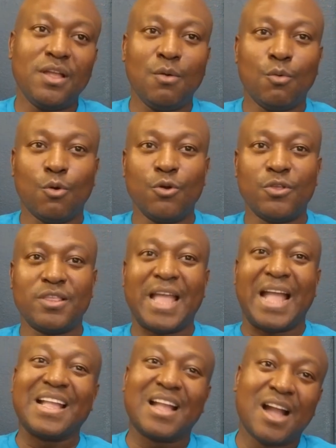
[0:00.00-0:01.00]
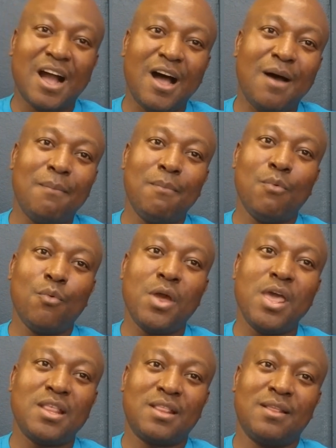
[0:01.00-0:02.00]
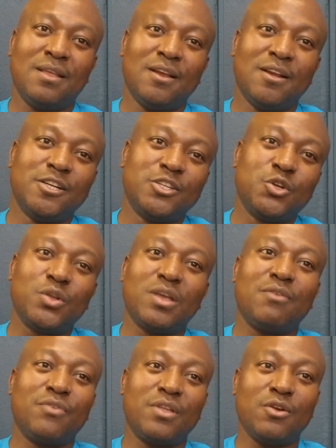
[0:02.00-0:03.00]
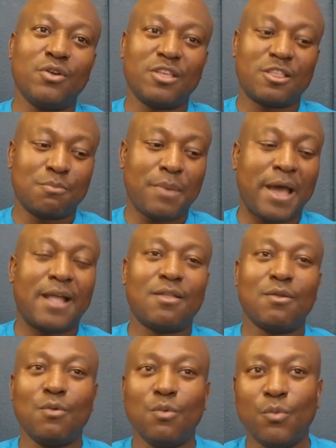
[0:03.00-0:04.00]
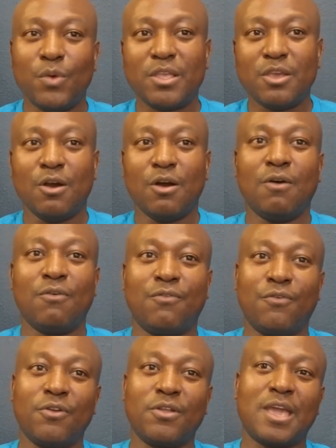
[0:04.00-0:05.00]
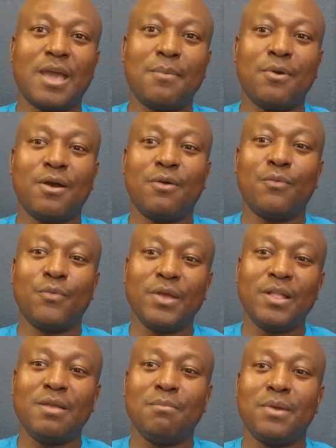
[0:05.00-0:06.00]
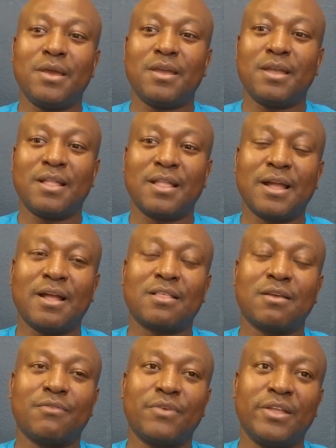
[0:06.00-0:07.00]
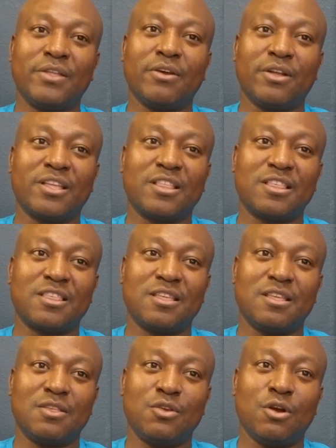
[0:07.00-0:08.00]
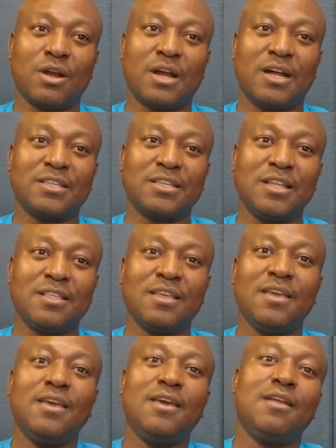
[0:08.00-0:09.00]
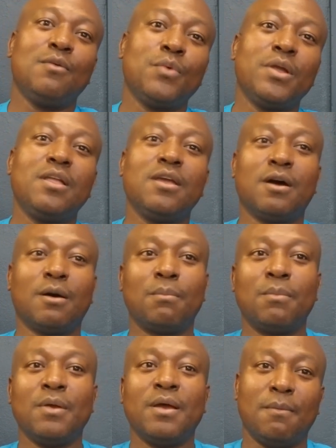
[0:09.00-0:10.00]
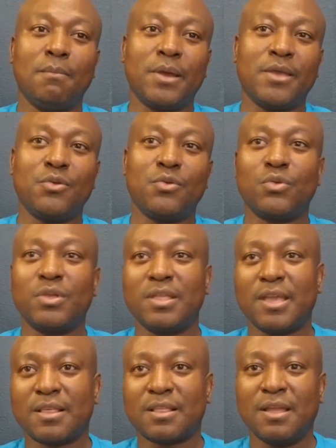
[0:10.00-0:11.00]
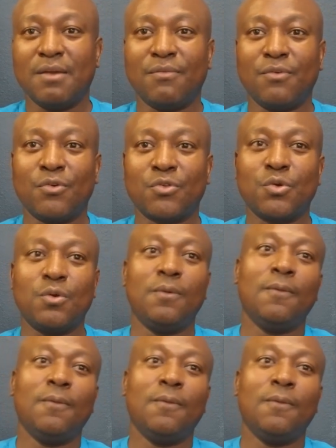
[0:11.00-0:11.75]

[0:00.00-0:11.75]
words that come with shooting a video on the spot with your phone camera really bring a lot of authenticity to your content and really help bring you to the next level. So